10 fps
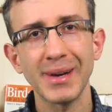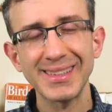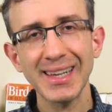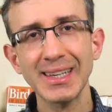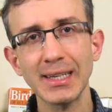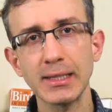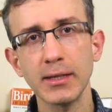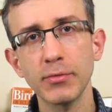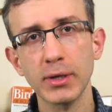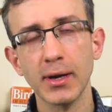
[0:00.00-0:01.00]
By taking
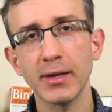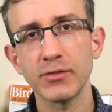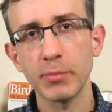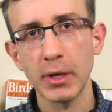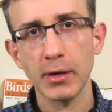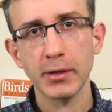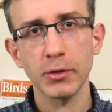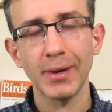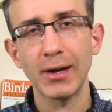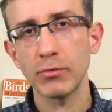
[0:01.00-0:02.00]
different kinds of
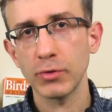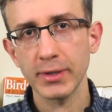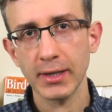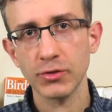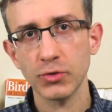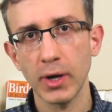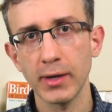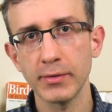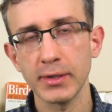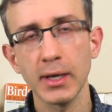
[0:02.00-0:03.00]
binocular out for test
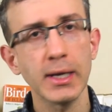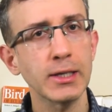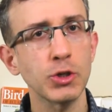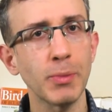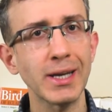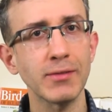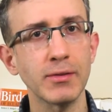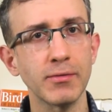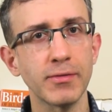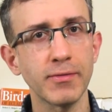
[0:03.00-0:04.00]
drives, you might
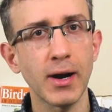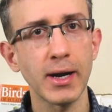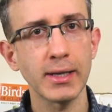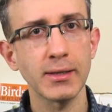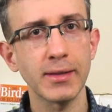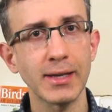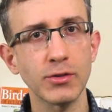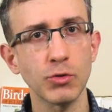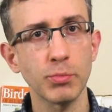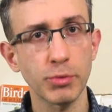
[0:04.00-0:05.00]
even find
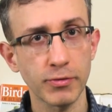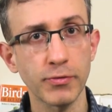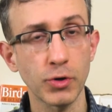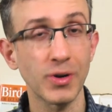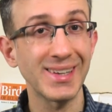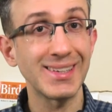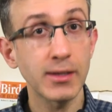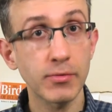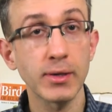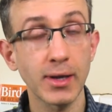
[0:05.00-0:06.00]
that you prefer a
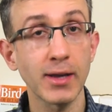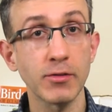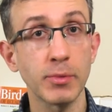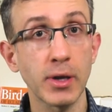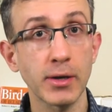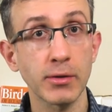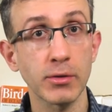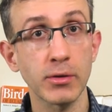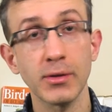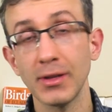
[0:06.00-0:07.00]
different kind of
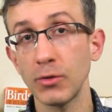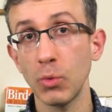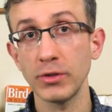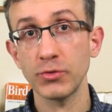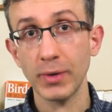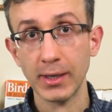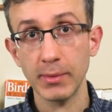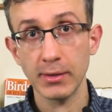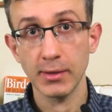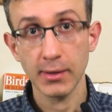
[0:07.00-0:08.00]
binocular than the ones
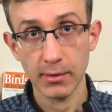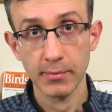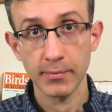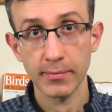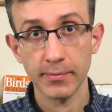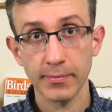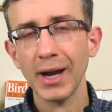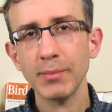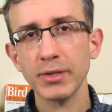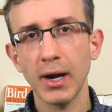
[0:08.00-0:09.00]
recommended here.
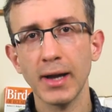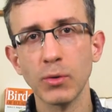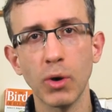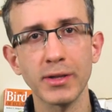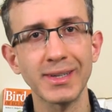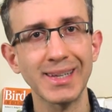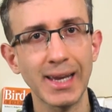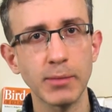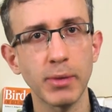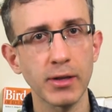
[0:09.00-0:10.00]
Perhaps a high-quality
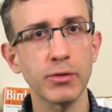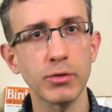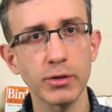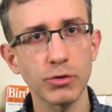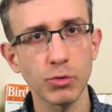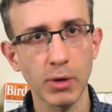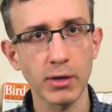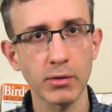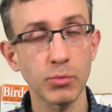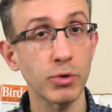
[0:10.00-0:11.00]
8x32
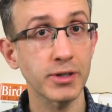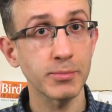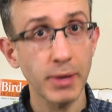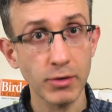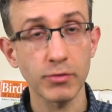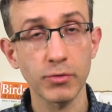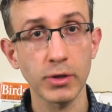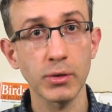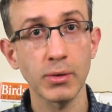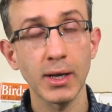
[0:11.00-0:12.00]
model works better
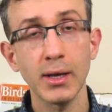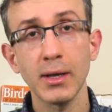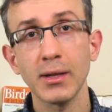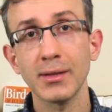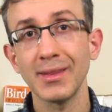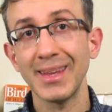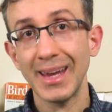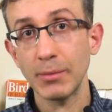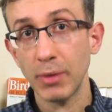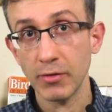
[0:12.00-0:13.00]
for you than
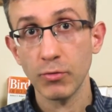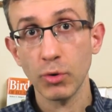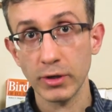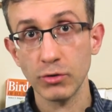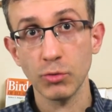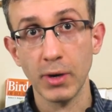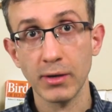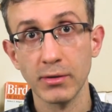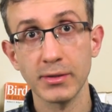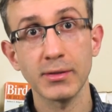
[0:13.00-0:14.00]
the 8x42
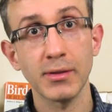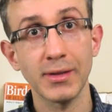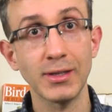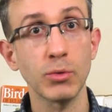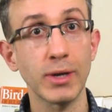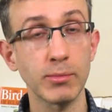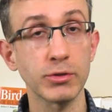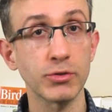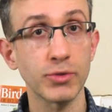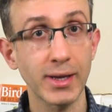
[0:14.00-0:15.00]
models that you were
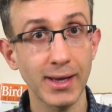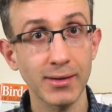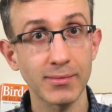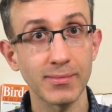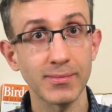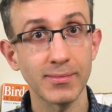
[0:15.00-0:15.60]
able to try out.